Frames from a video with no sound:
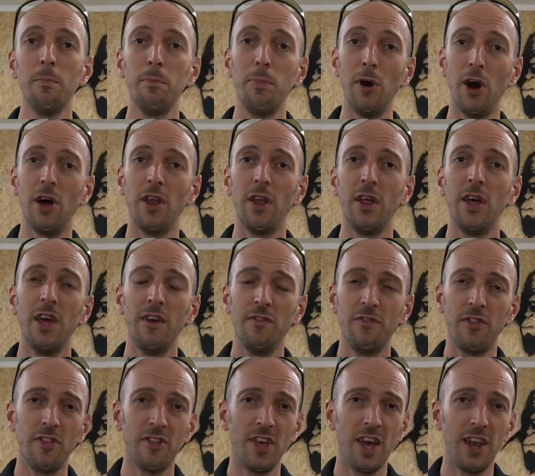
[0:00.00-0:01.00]
But
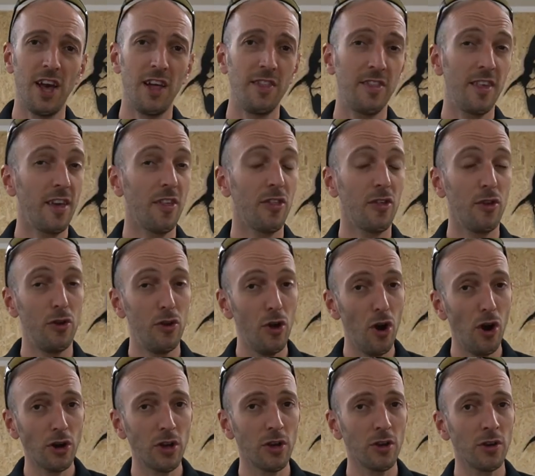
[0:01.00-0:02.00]
if the Z head takes a
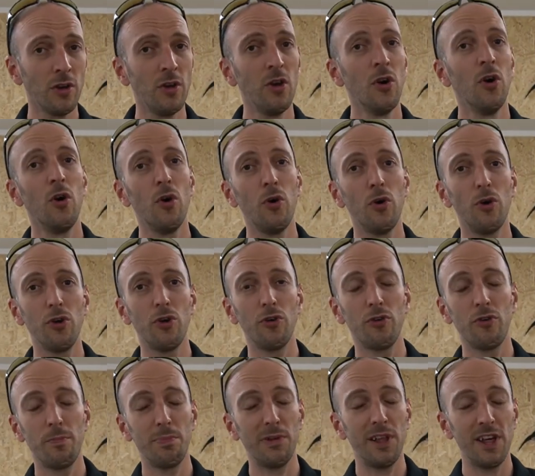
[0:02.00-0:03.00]
knock or
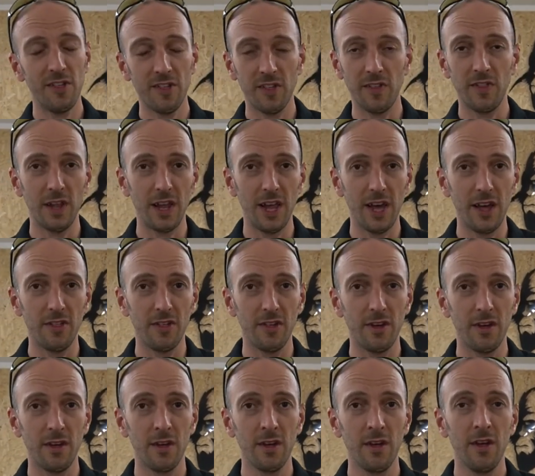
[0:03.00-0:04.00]
you're replacing the
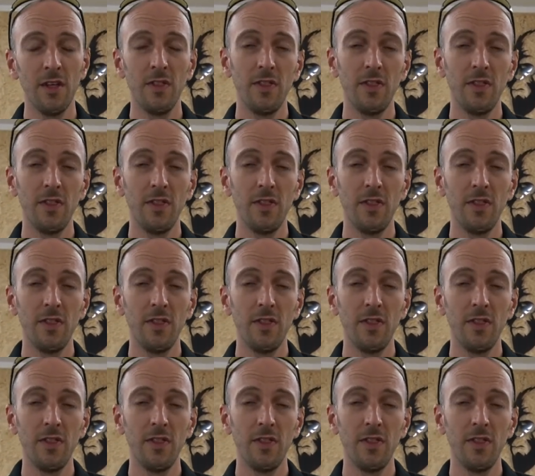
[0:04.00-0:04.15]
laser,